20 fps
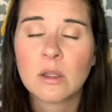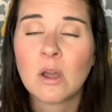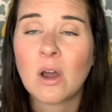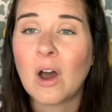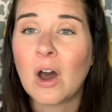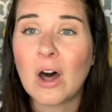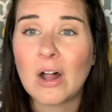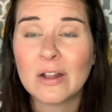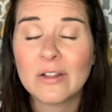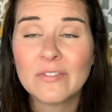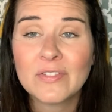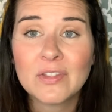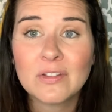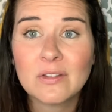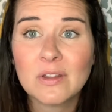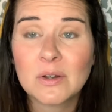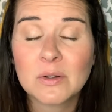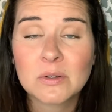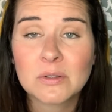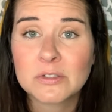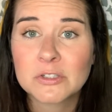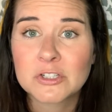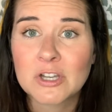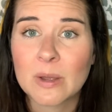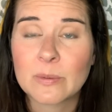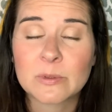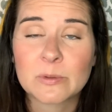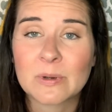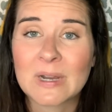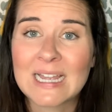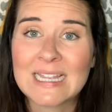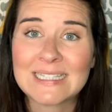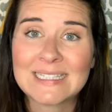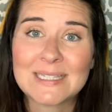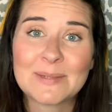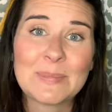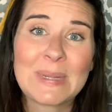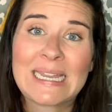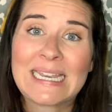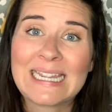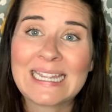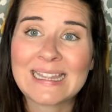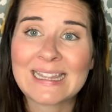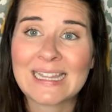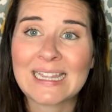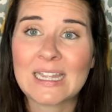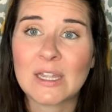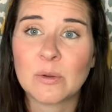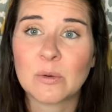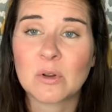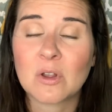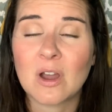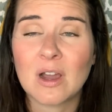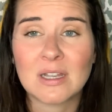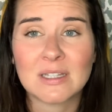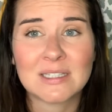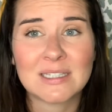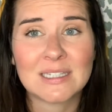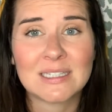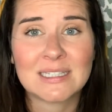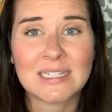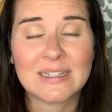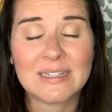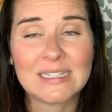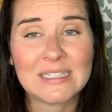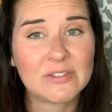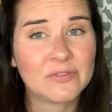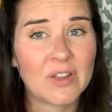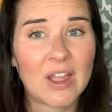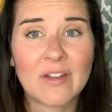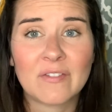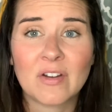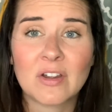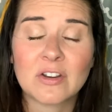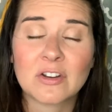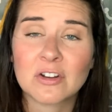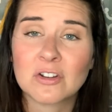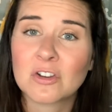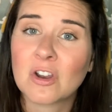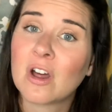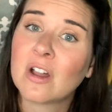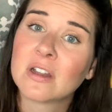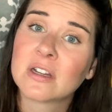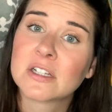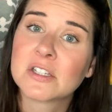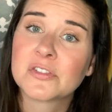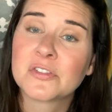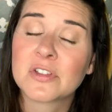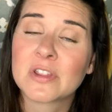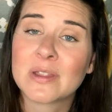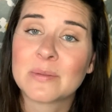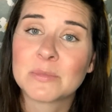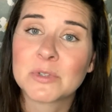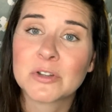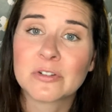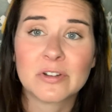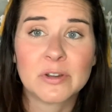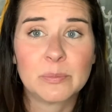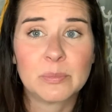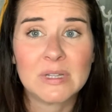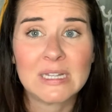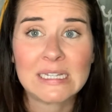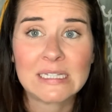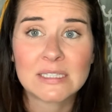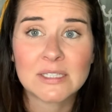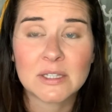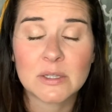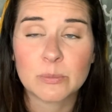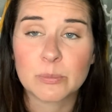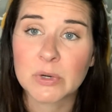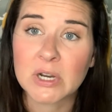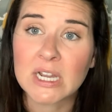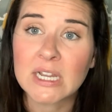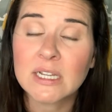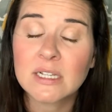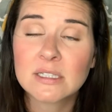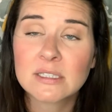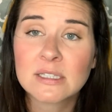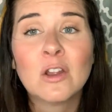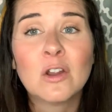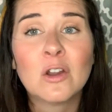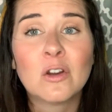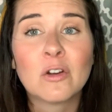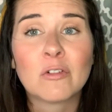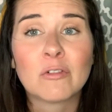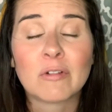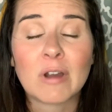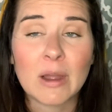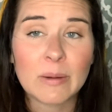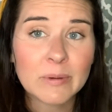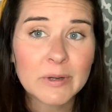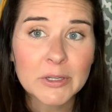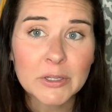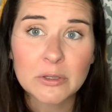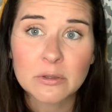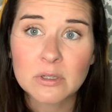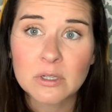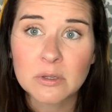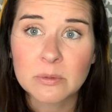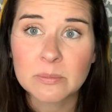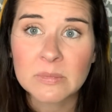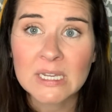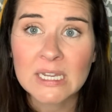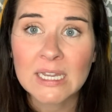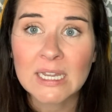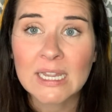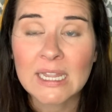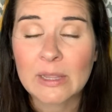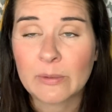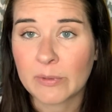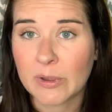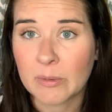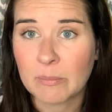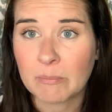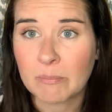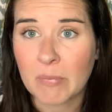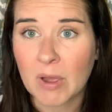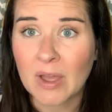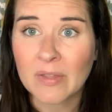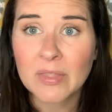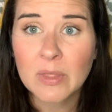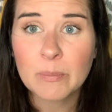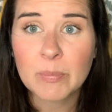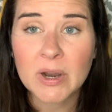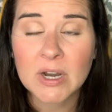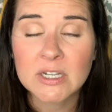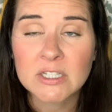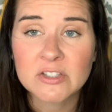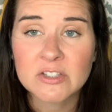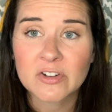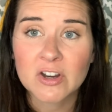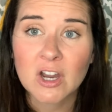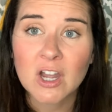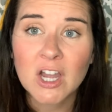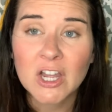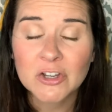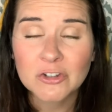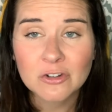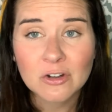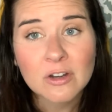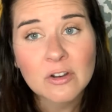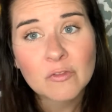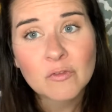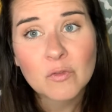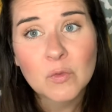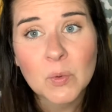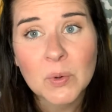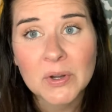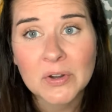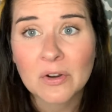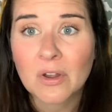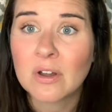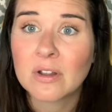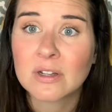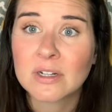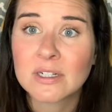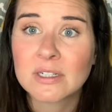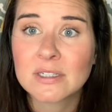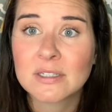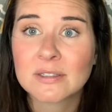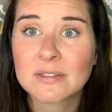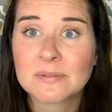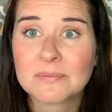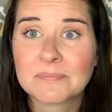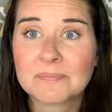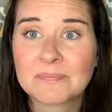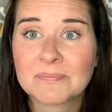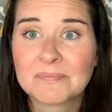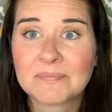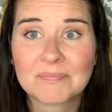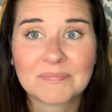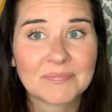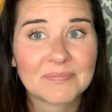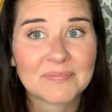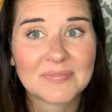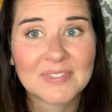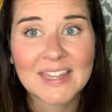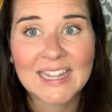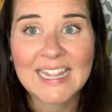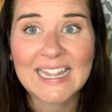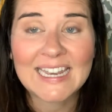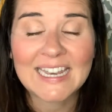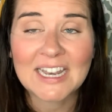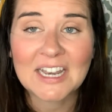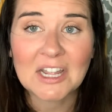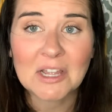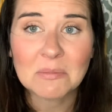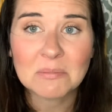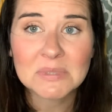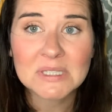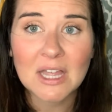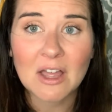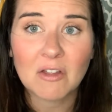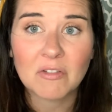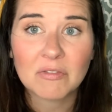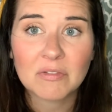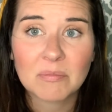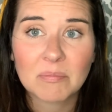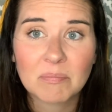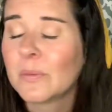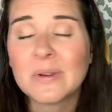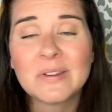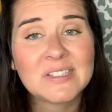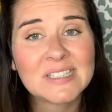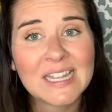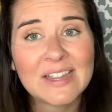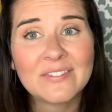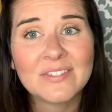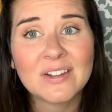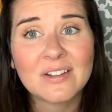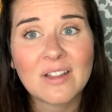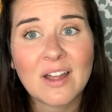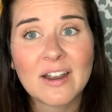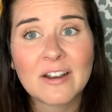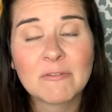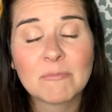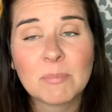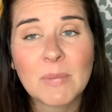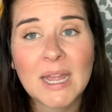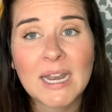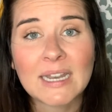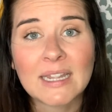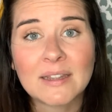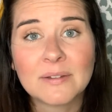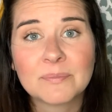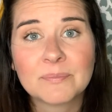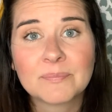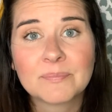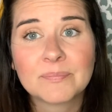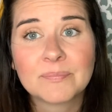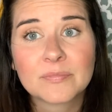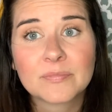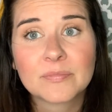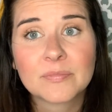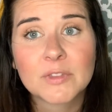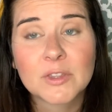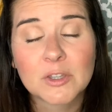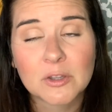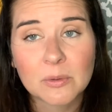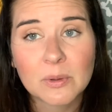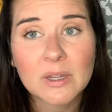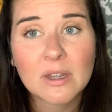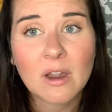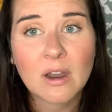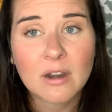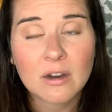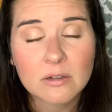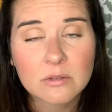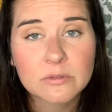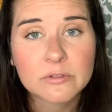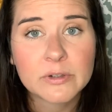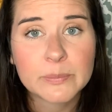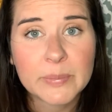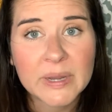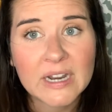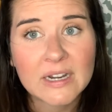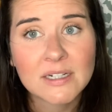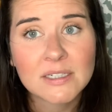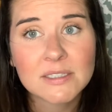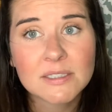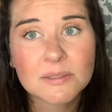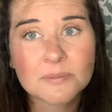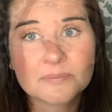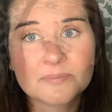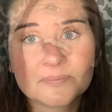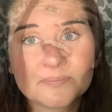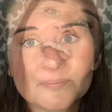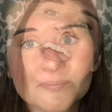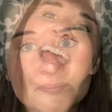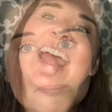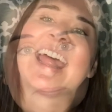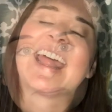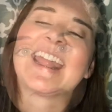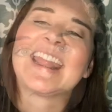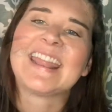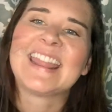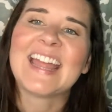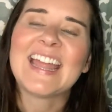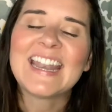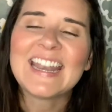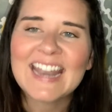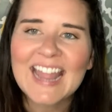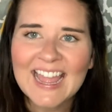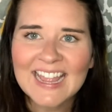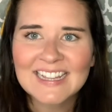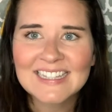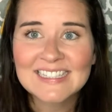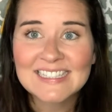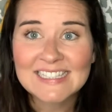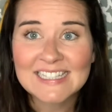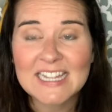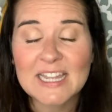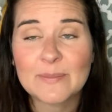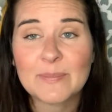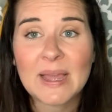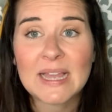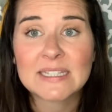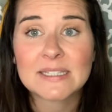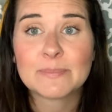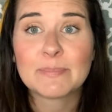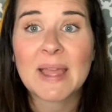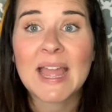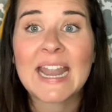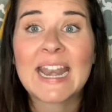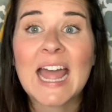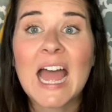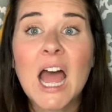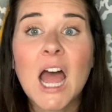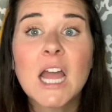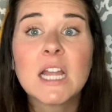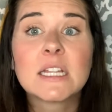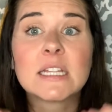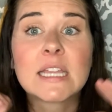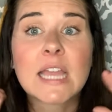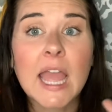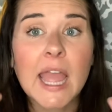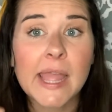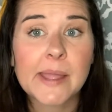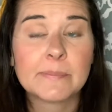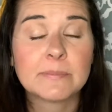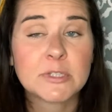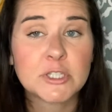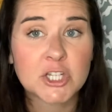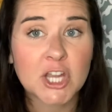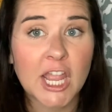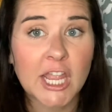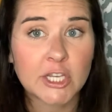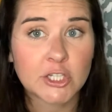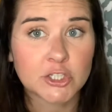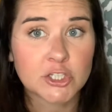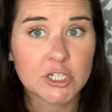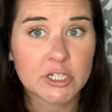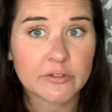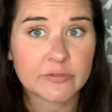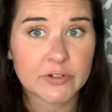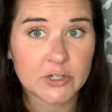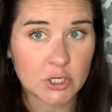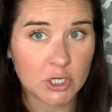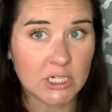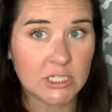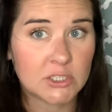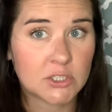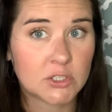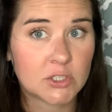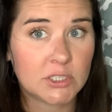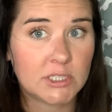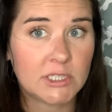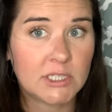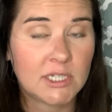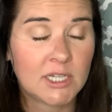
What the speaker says: All of the local shops were estimating that it would cost us at least $500 for them to replace the brakes. Robert YouTubed it. He went and bought the parts $104. He did it himself. We saved a lot of money doing our own repairs. The next tip has been a game changer for Crystal.